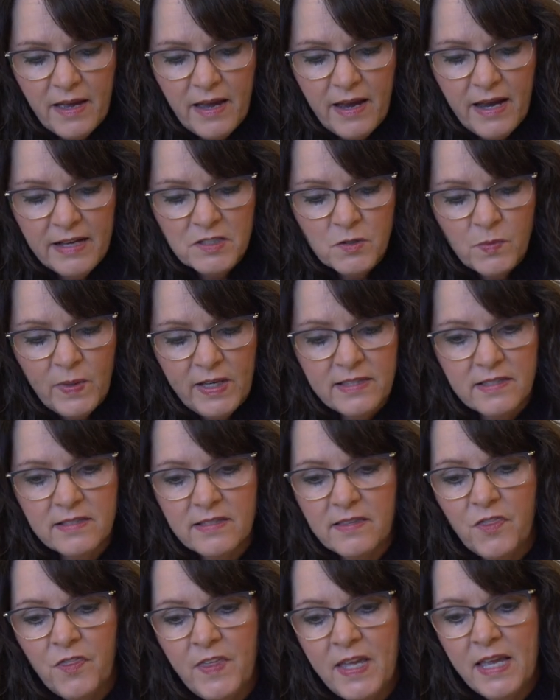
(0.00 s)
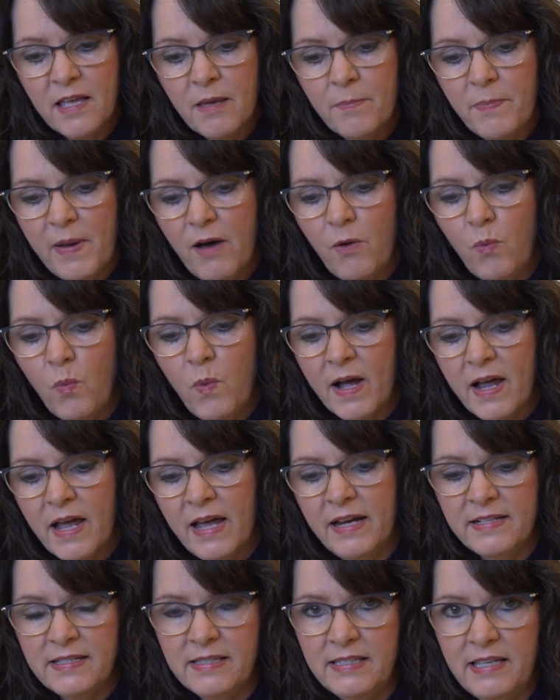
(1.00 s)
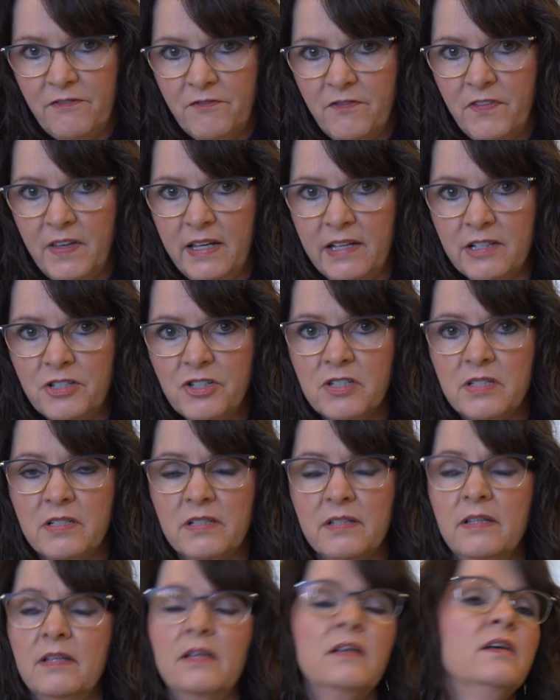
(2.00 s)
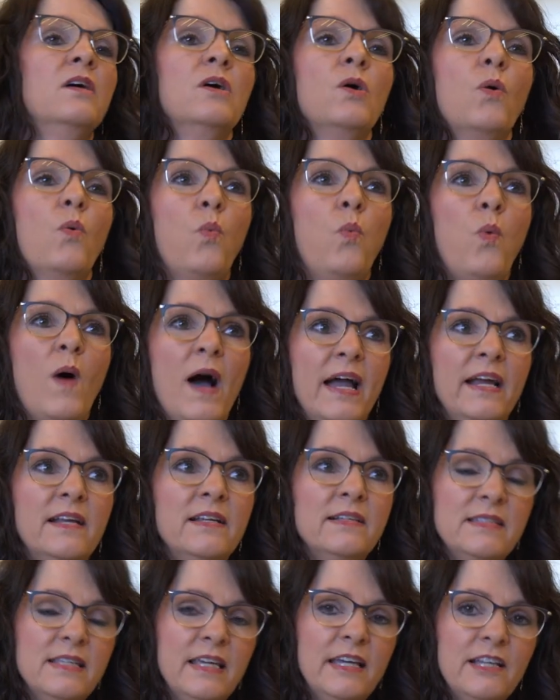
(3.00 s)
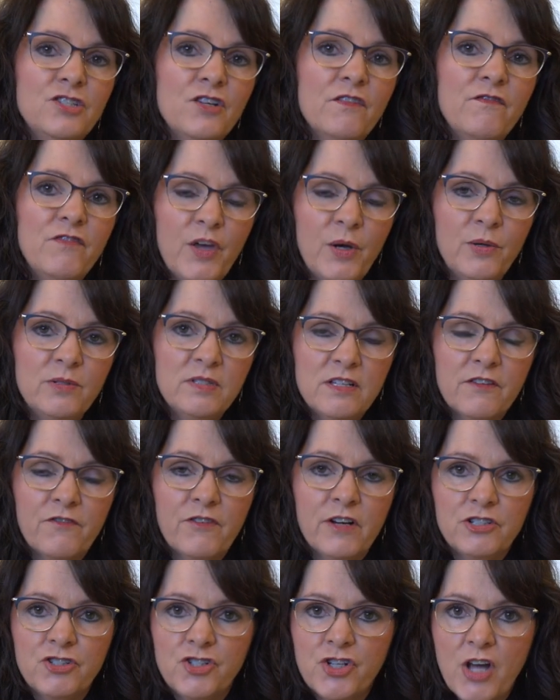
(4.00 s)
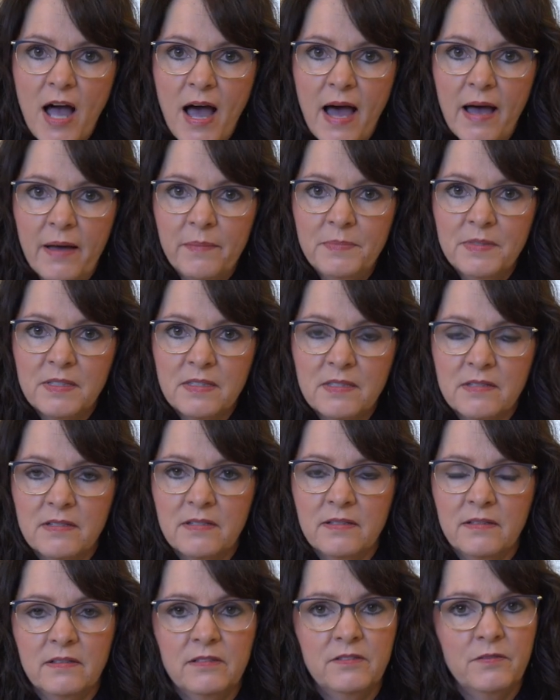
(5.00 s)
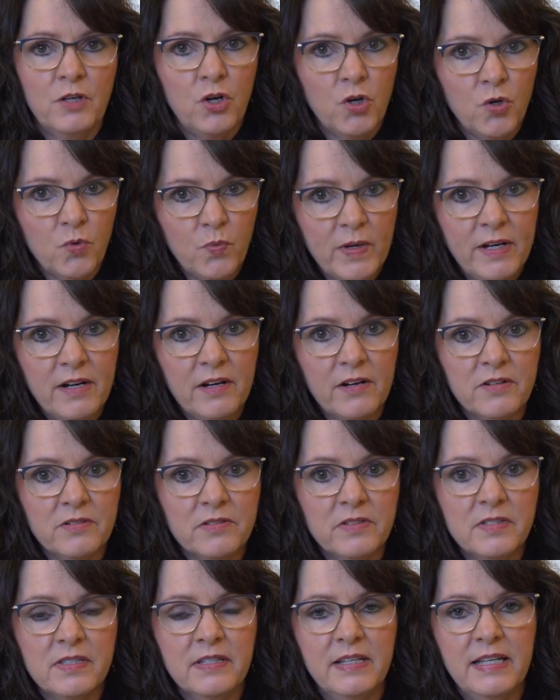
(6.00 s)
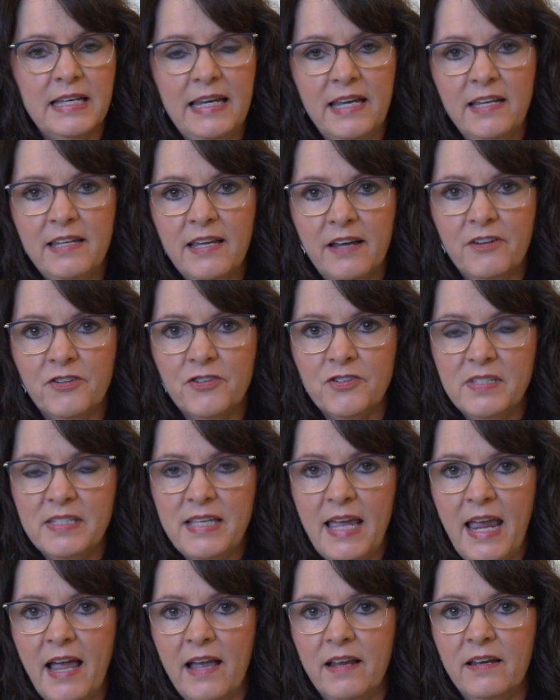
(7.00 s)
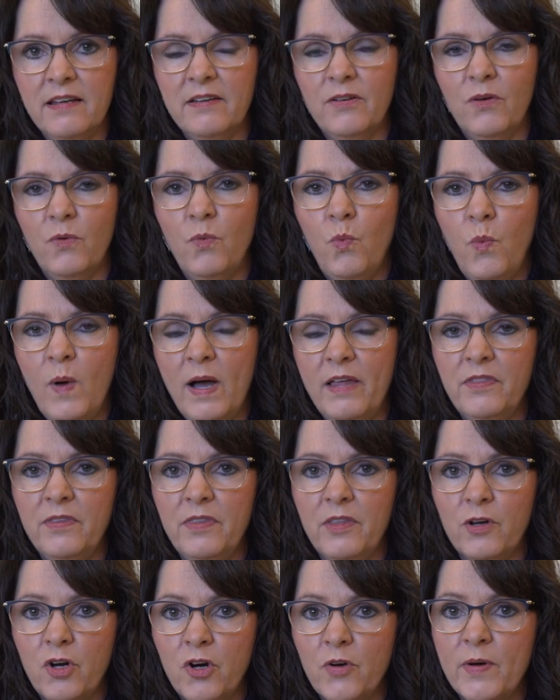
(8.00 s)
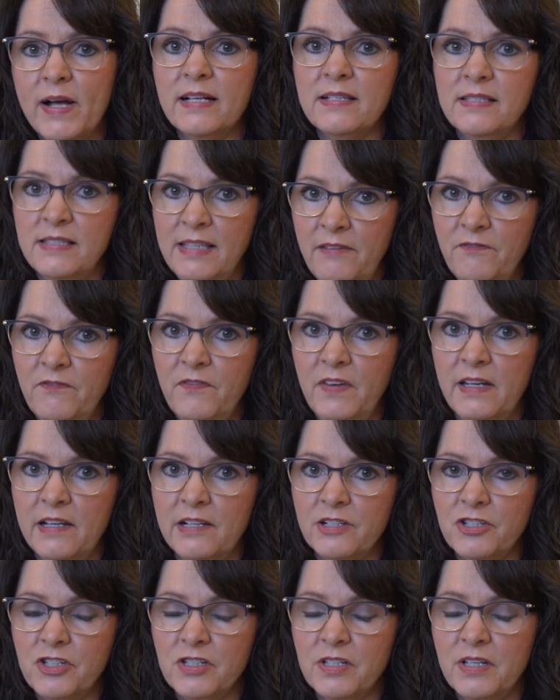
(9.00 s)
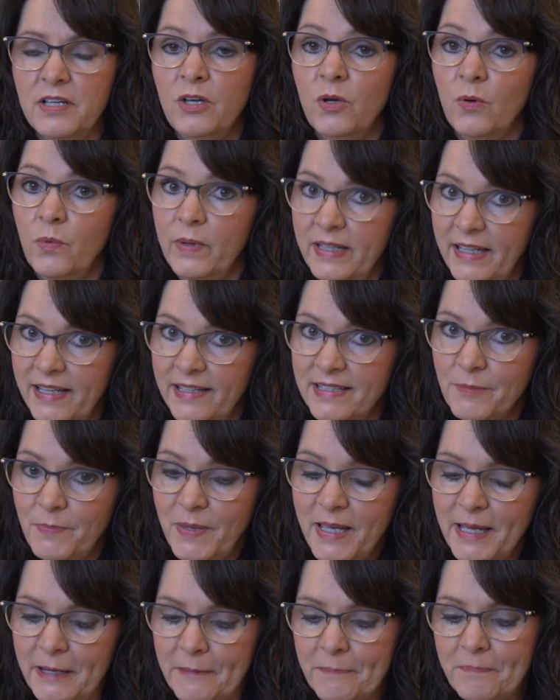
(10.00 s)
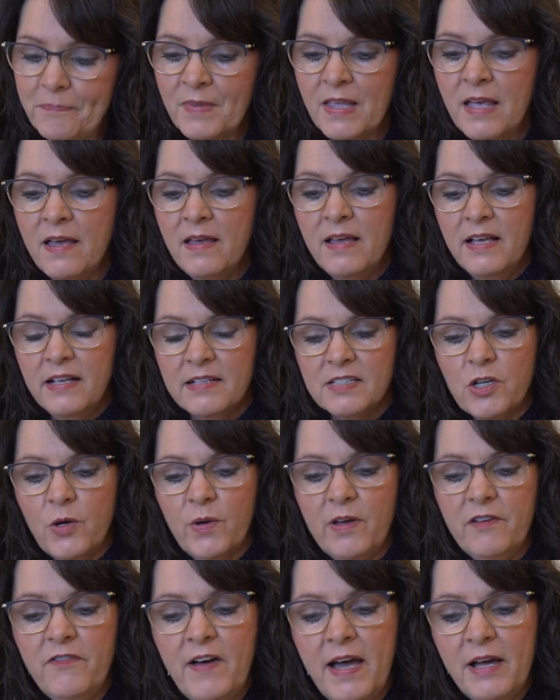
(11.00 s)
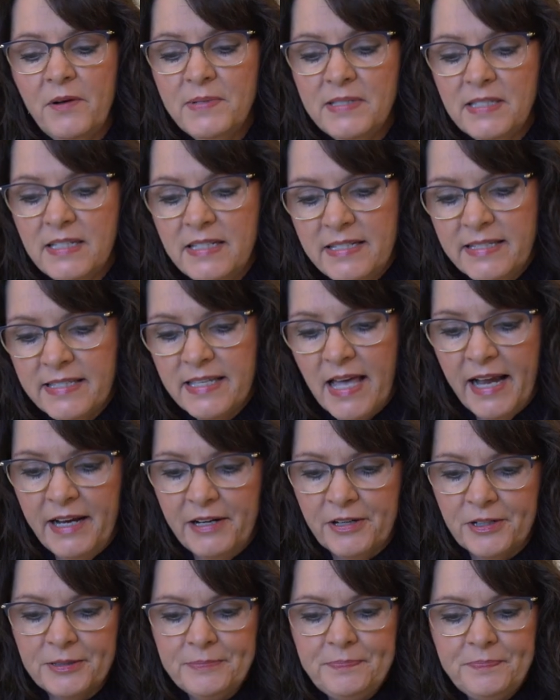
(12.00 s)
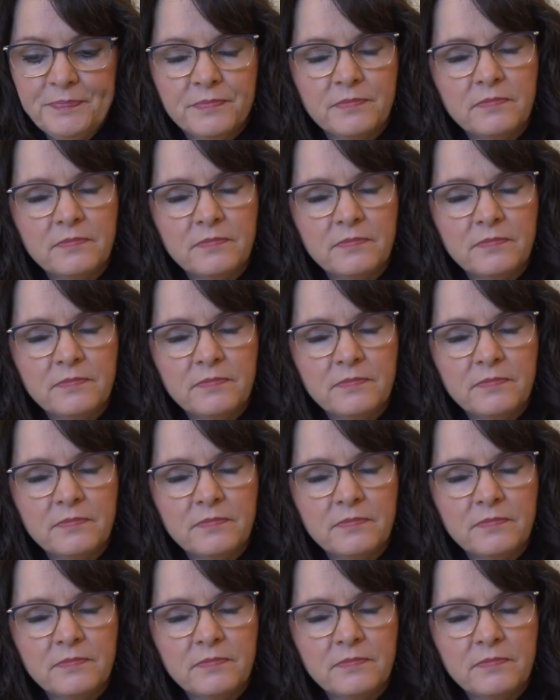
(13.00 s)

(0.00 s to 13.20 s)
as we think about what kind of seam finish, why does each of those different jobs, careers, need to understand what the correct seam finish would need to be? So if I was a designer